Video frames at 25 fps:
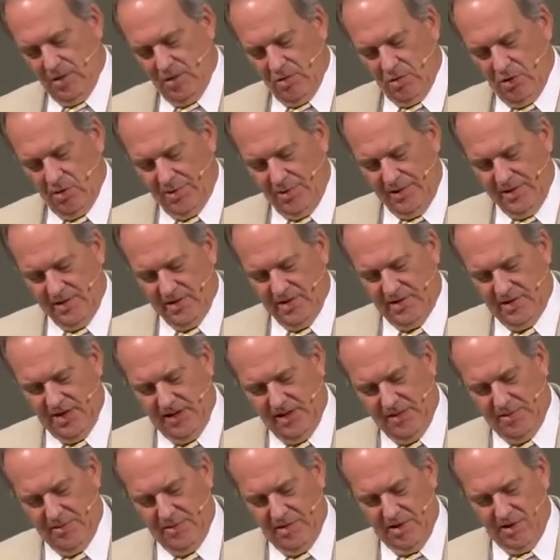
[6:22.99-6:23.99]
Well, by this
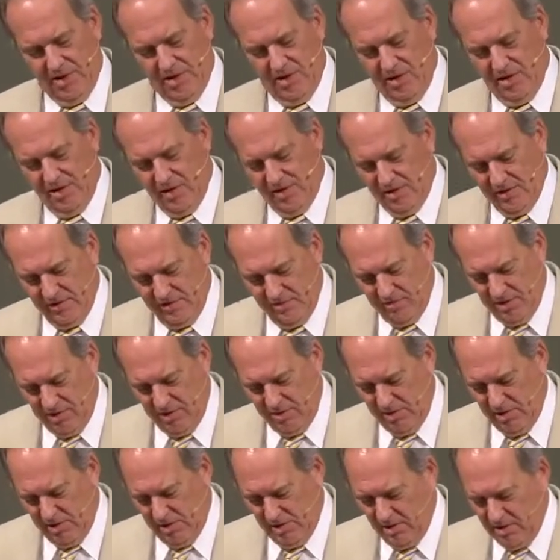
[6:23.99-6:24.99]
time in the narrative,
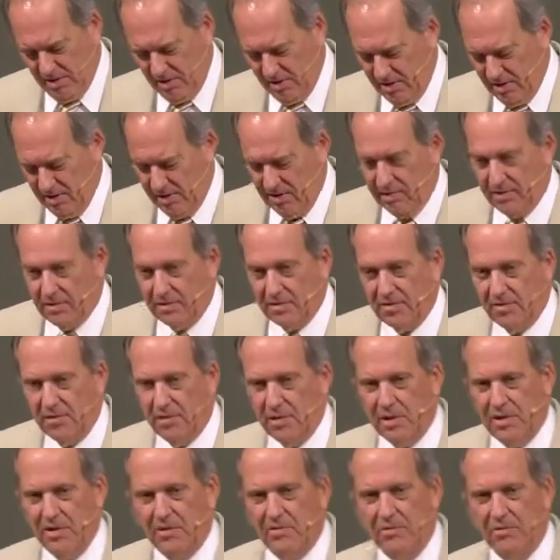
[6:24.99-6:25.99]
maybe a
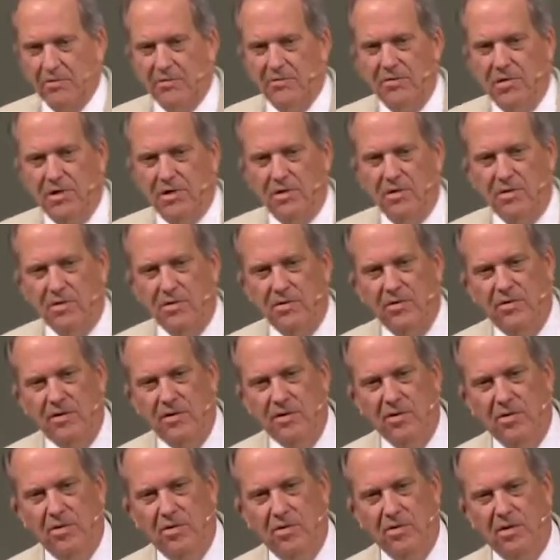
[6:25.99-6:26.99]
quick review is
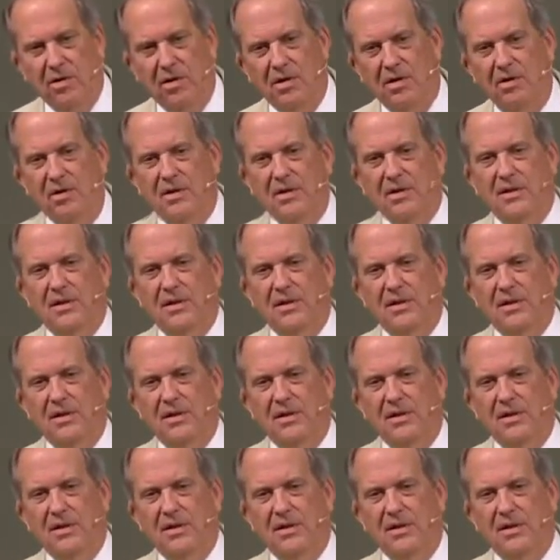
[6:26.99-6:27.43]
in order.